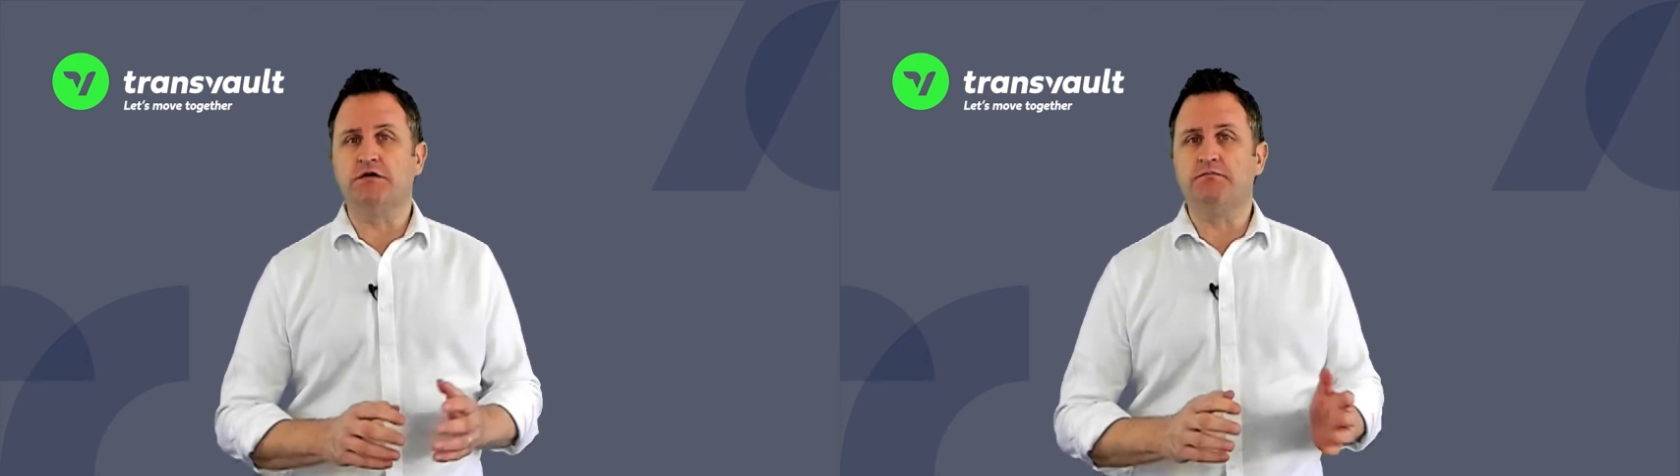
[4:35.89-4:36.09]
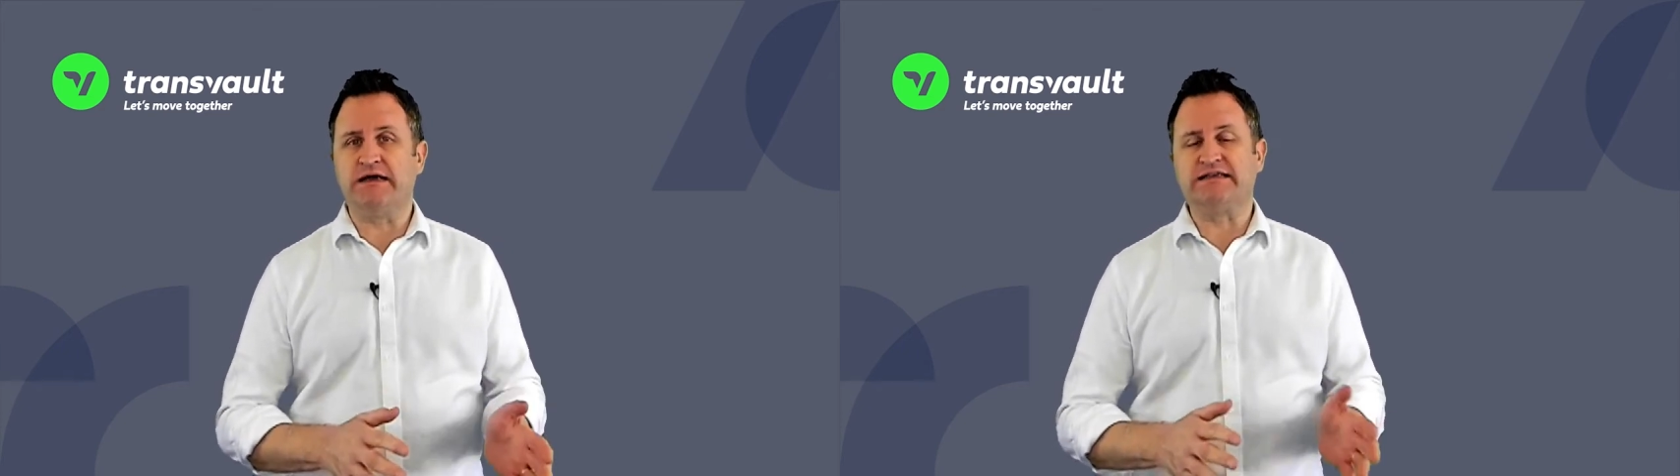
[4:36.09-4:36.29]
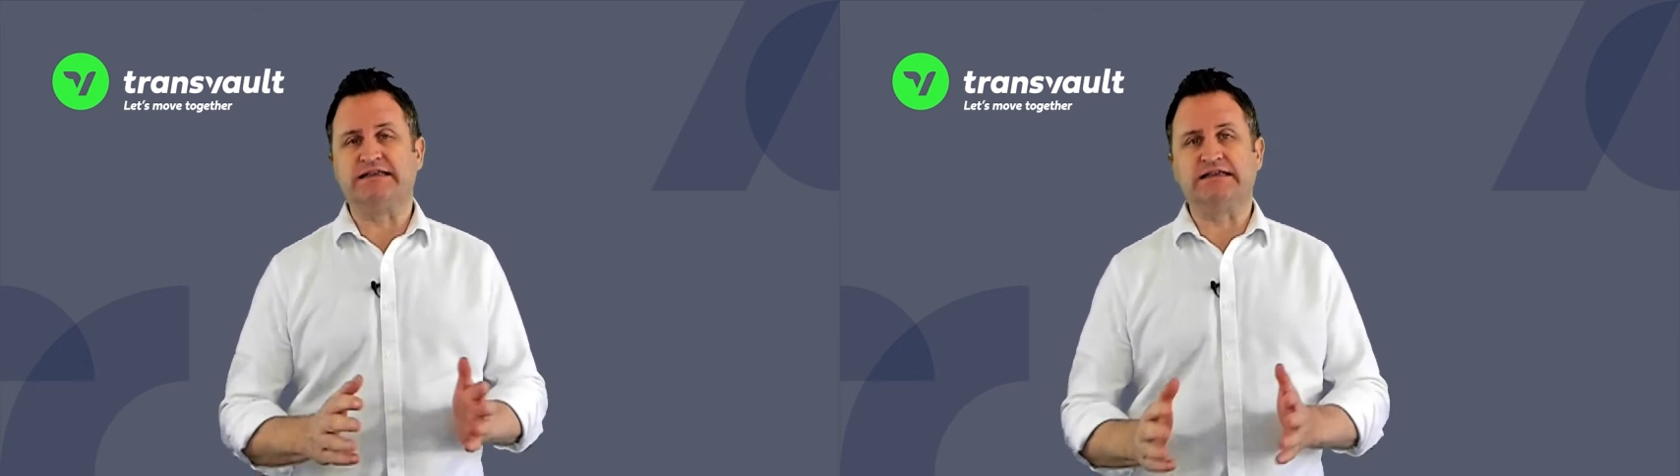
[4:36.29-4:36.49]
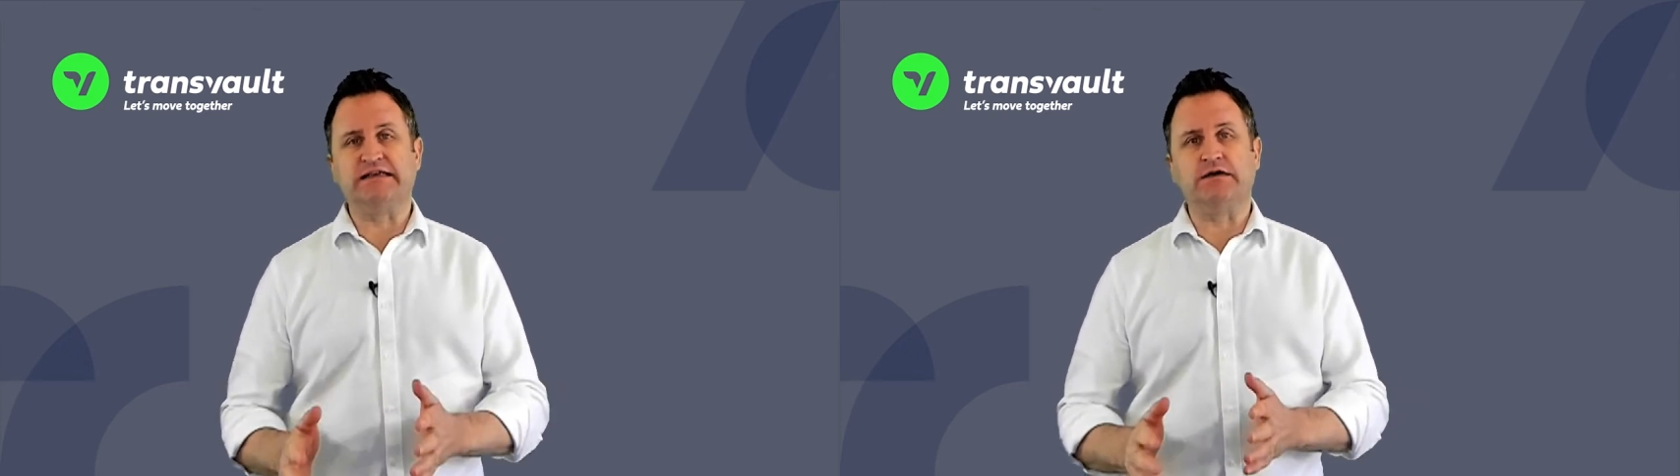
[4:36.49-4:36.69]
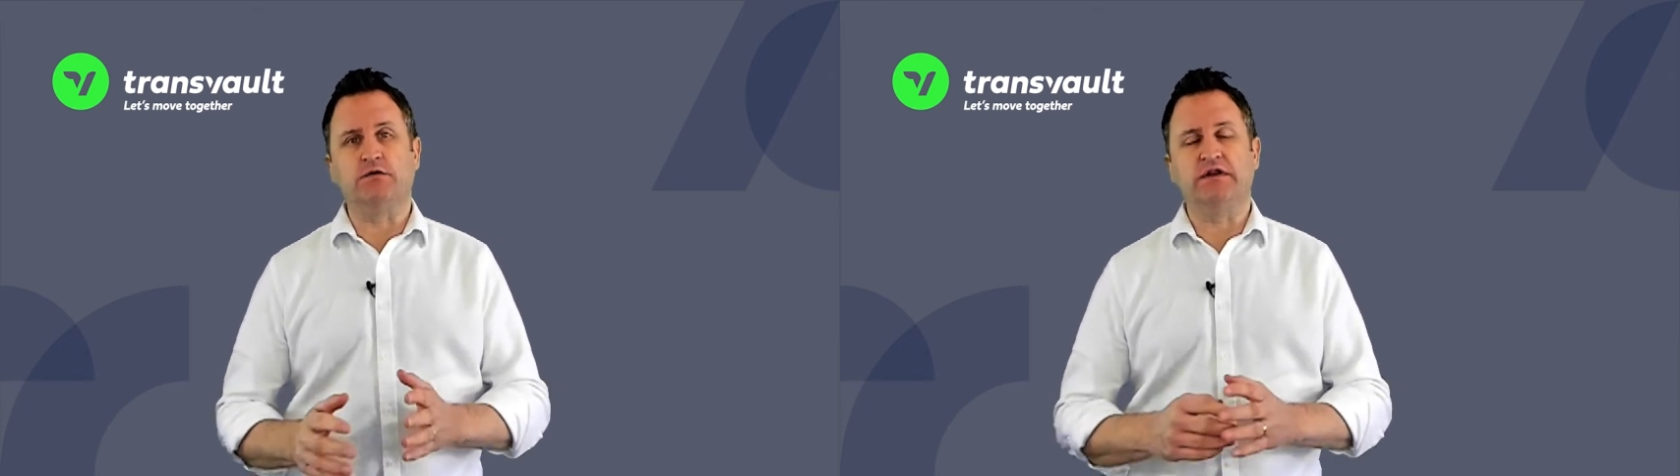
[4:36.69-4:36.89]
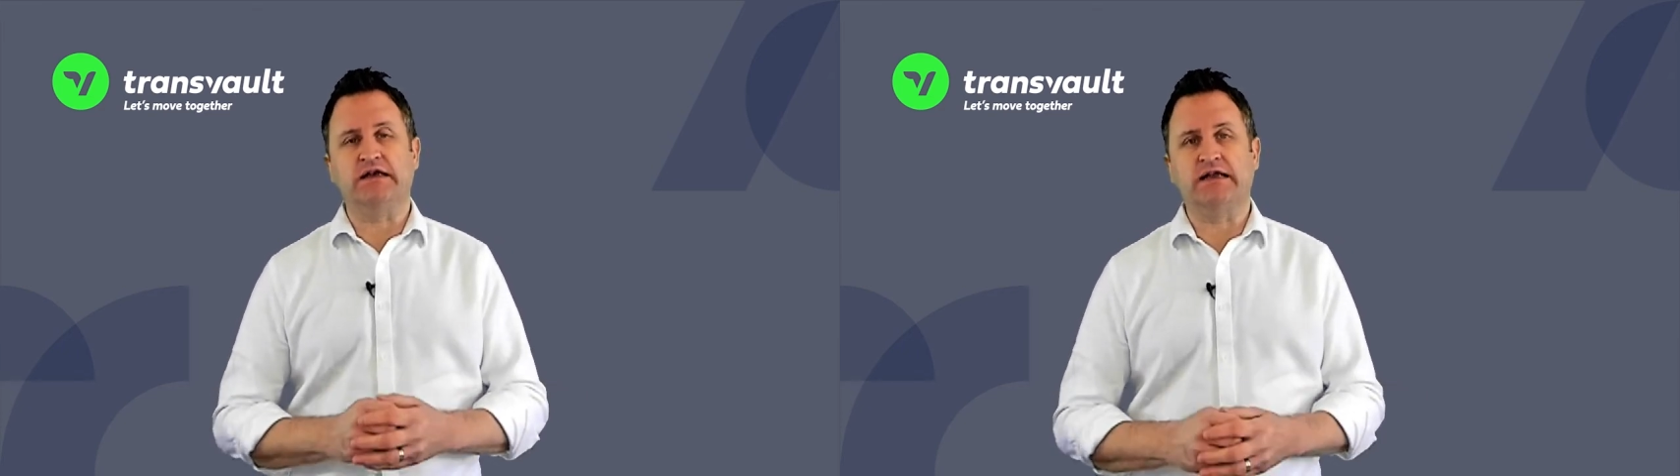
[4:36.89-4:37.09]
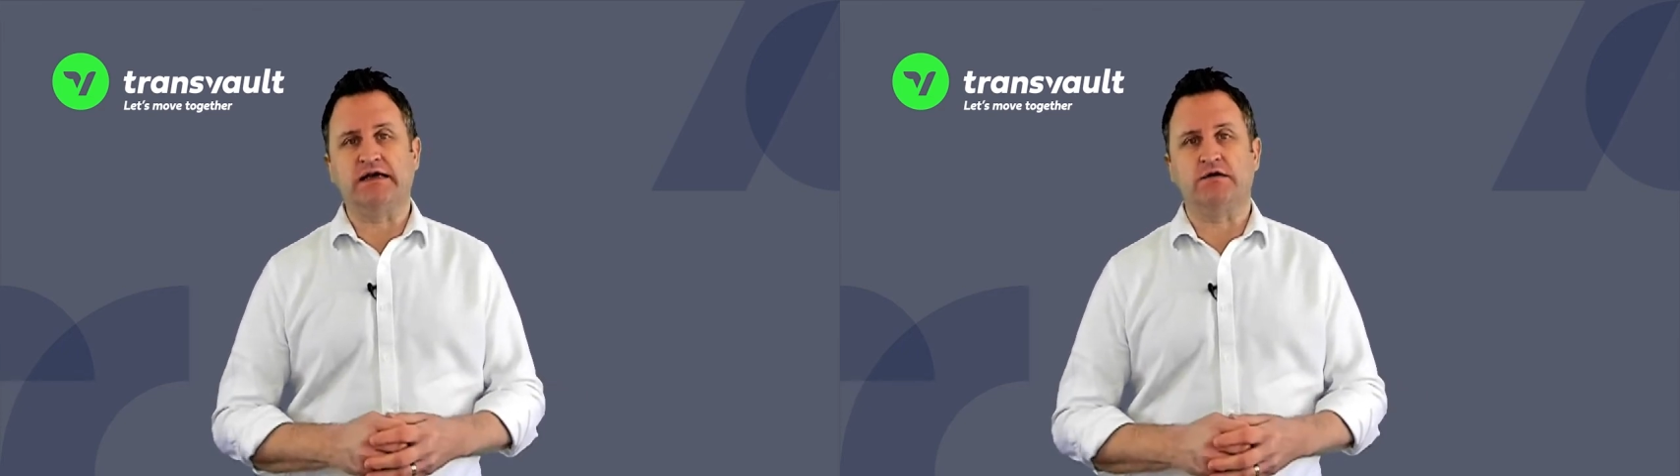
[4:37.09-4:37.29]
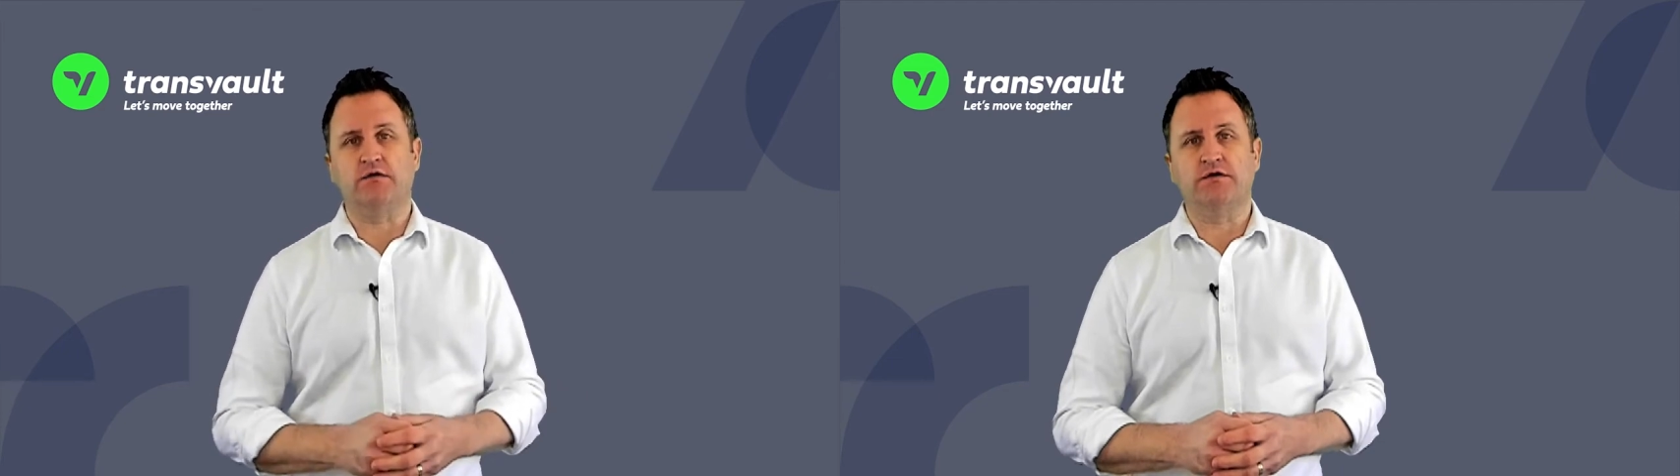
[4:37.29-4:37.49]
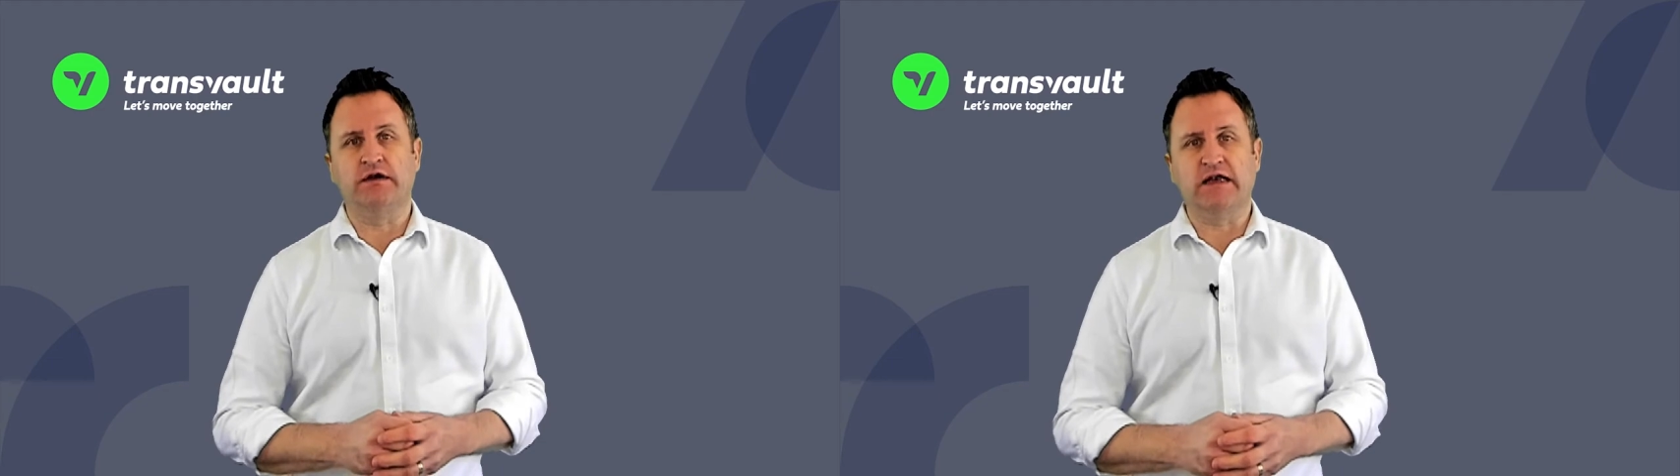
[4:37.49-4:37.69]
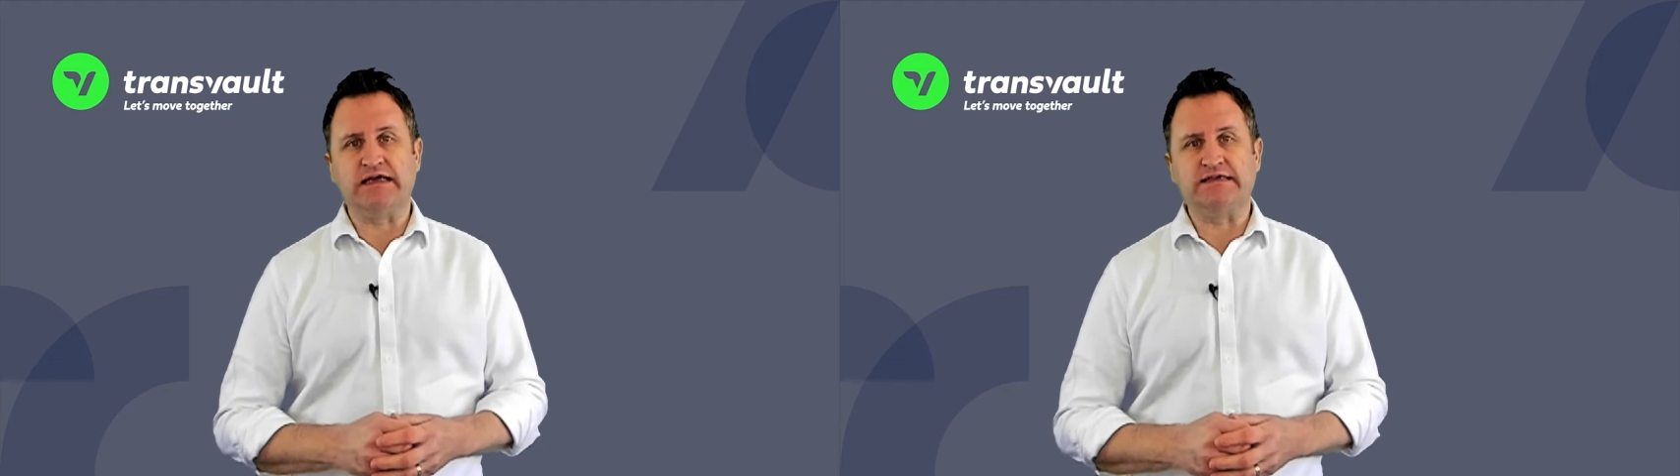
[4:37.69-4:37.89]
so better to deal with it now
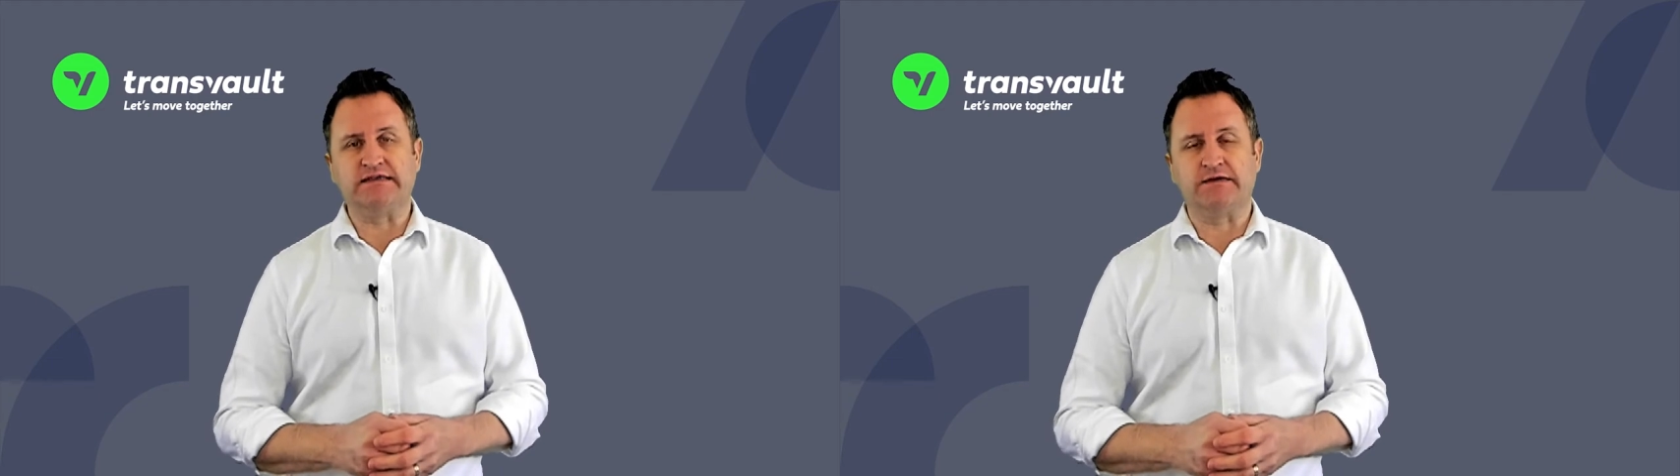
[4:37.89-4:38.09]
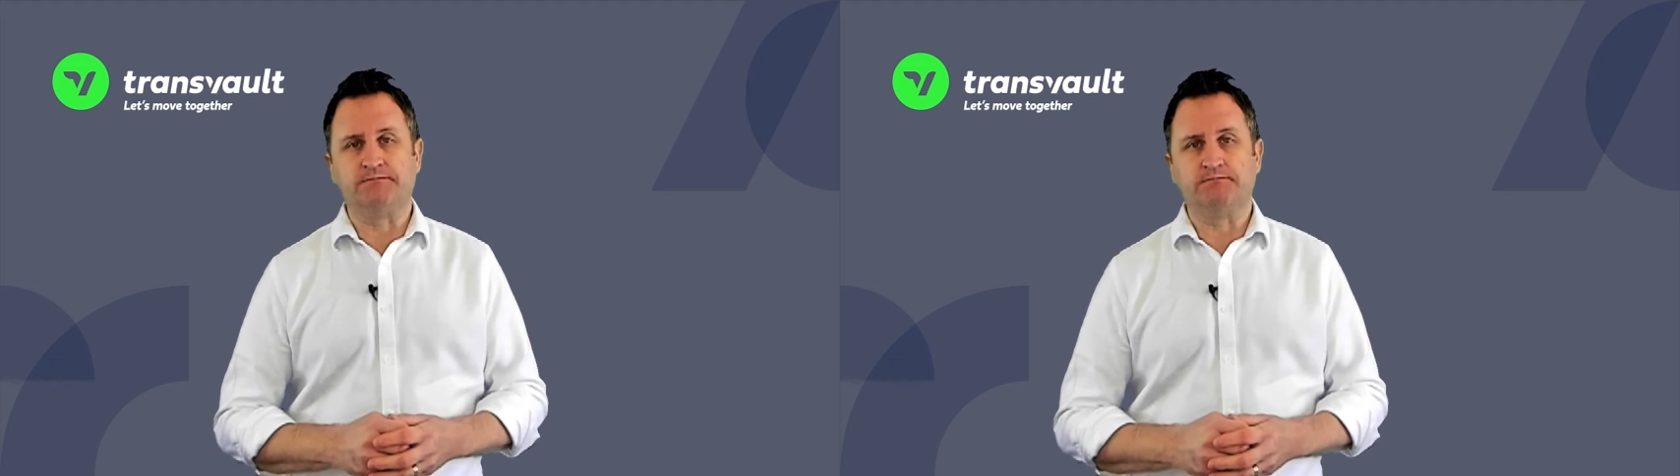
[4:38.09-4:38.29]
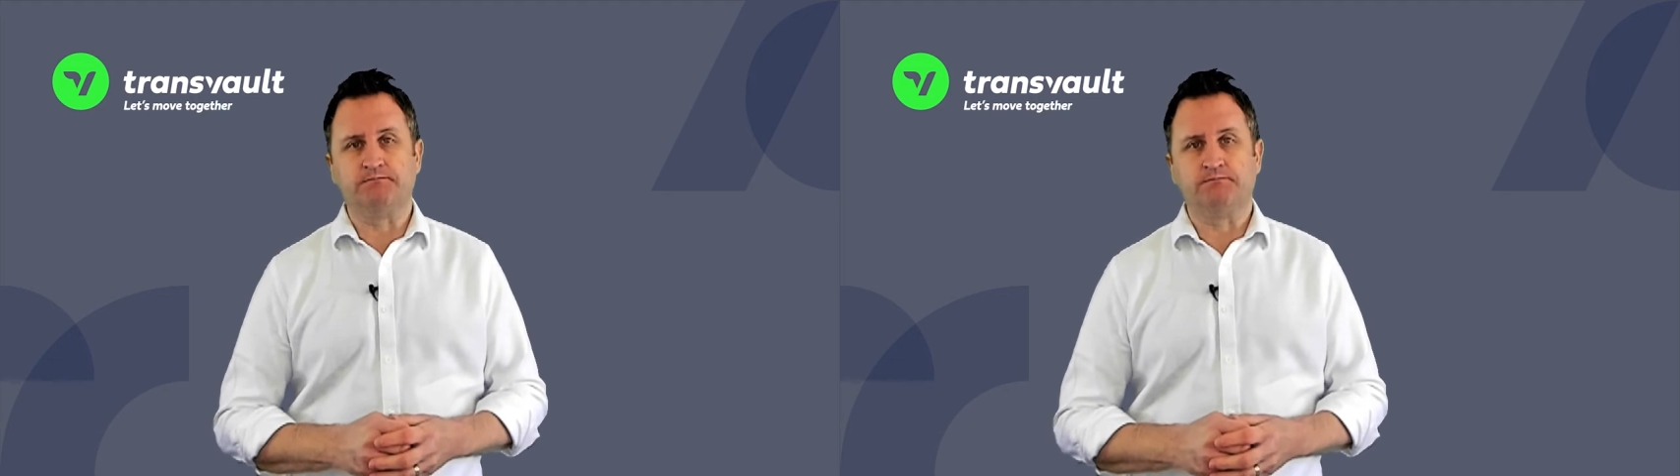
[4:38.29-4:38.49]
than later.